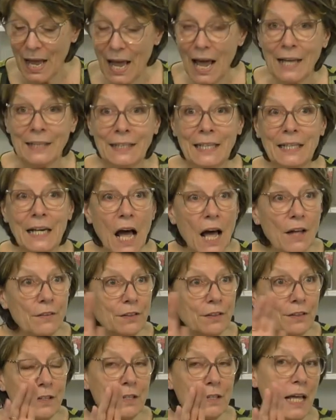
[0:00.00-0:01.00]
And then,
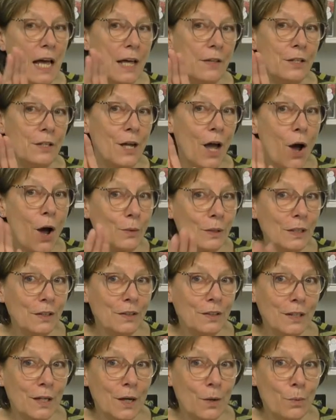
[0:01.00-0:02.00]
other than that, the only
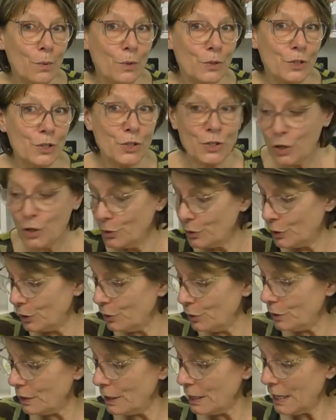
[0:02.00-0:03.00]
thing I want to show
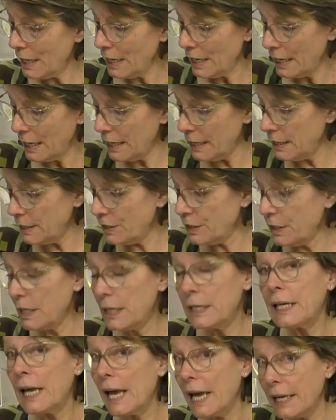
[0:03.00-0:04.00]
you is
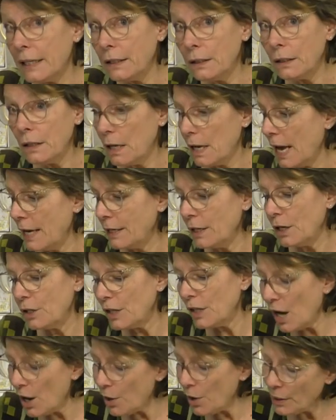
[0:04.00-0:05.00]
again, and I
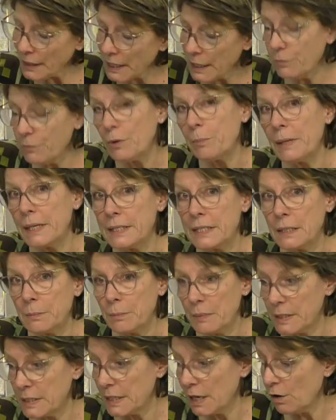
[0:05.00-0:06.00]
know I keep repeating
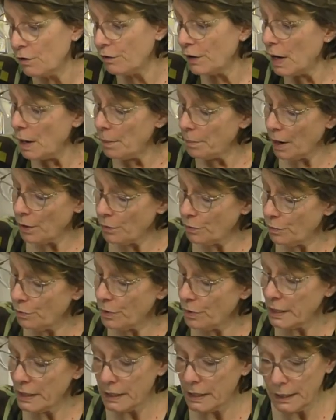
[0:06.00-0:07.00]
myself, but I
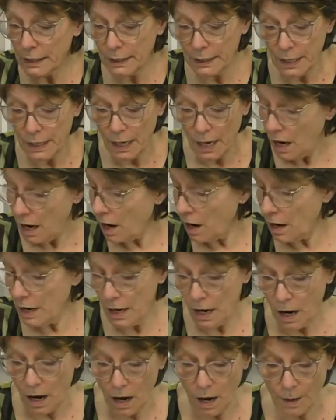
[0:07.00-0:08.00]
really,
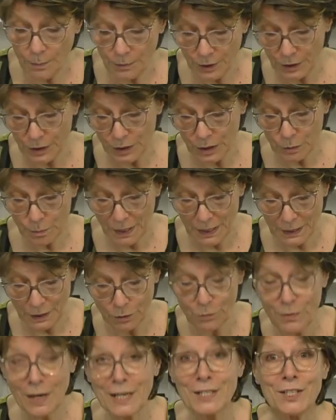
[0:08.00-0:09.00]
I, I'm going to spend
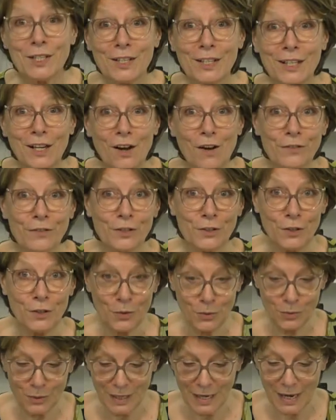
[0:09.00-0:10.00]
the rest of the
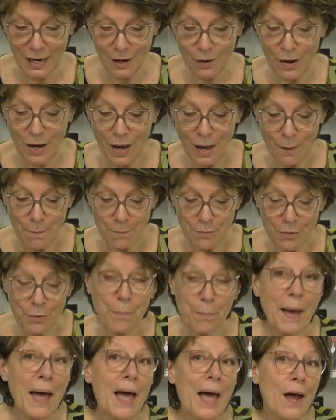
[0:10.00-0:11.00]
afternoon now
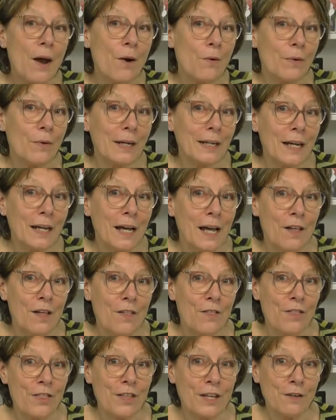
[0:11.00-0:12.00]
preparing
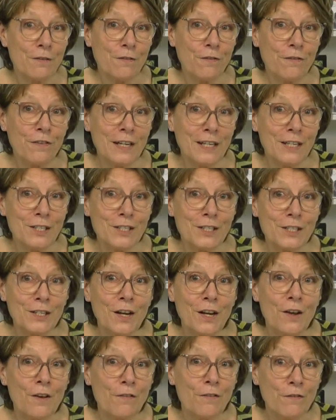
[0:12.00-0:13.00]
the feast
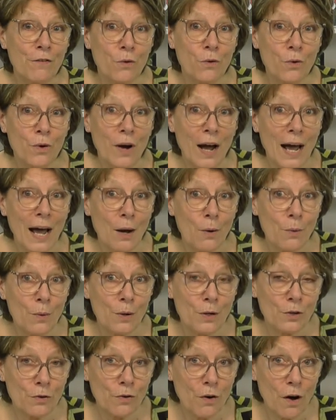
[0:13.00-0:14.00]
for
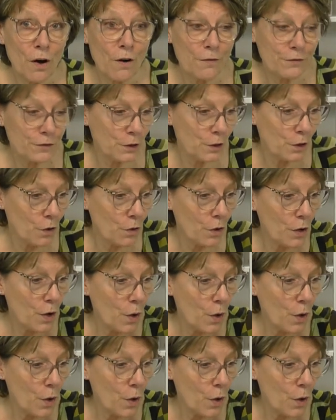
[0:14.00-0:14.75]
our craft along,